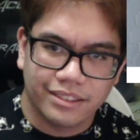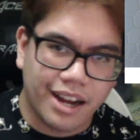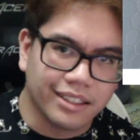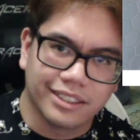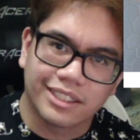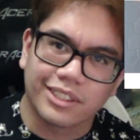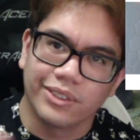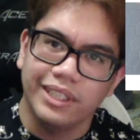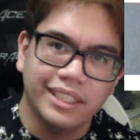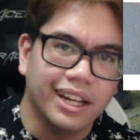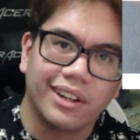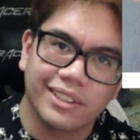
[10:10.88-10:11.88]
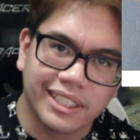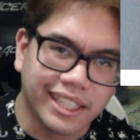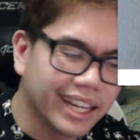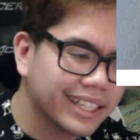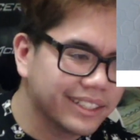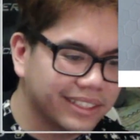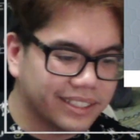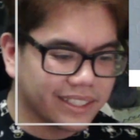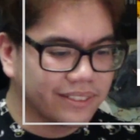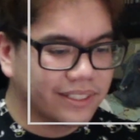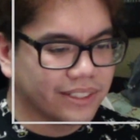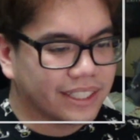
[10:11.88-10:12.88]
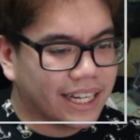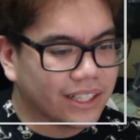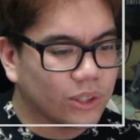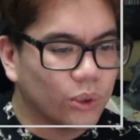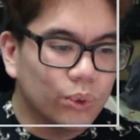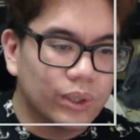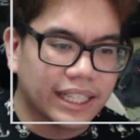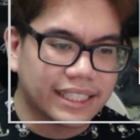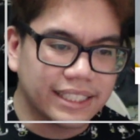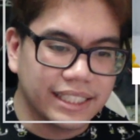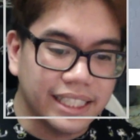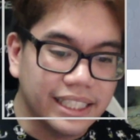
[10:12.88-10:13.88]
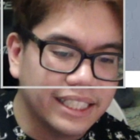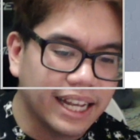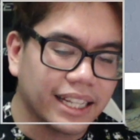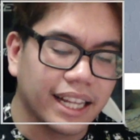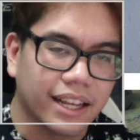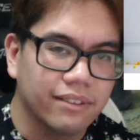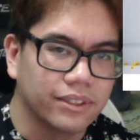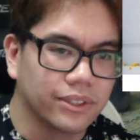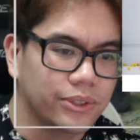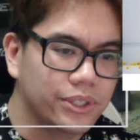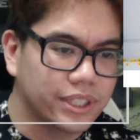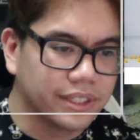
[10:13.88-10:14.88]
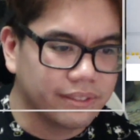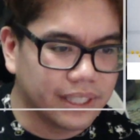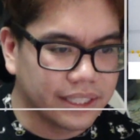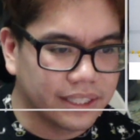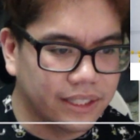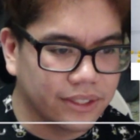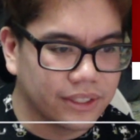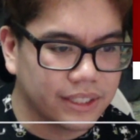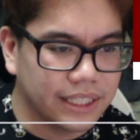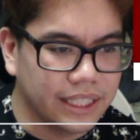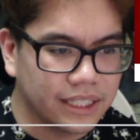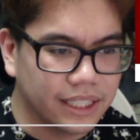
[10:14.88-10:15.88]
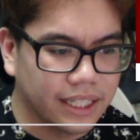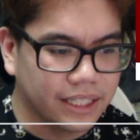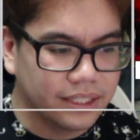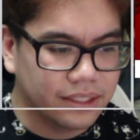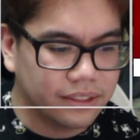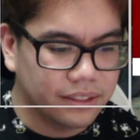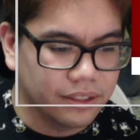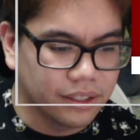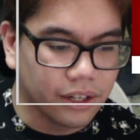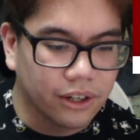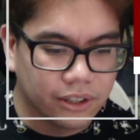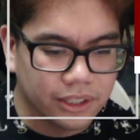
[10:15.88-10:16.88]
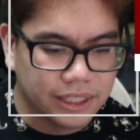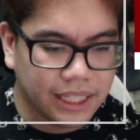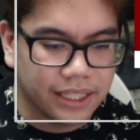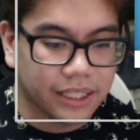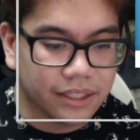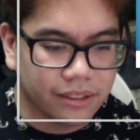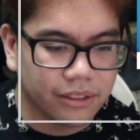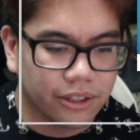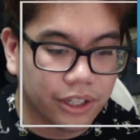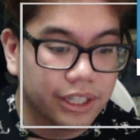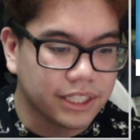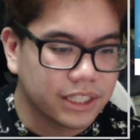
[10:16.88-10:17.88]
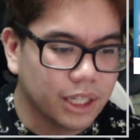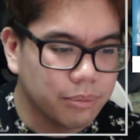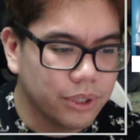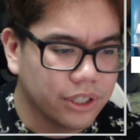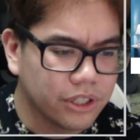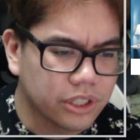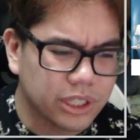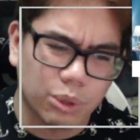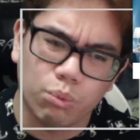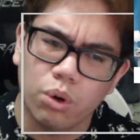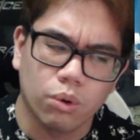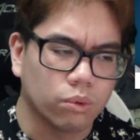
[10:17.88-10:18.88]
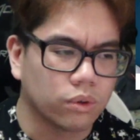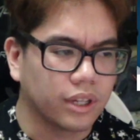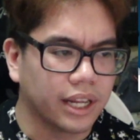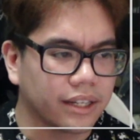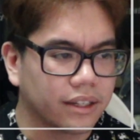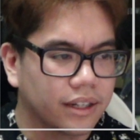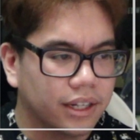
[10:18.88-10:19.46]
on screen all together and stuff. So it's kind of cool, like, seeing that, like, evolution of, like, you know, seeing, like, the girls, and then they're in the subunit, and you're just like, whoa, like,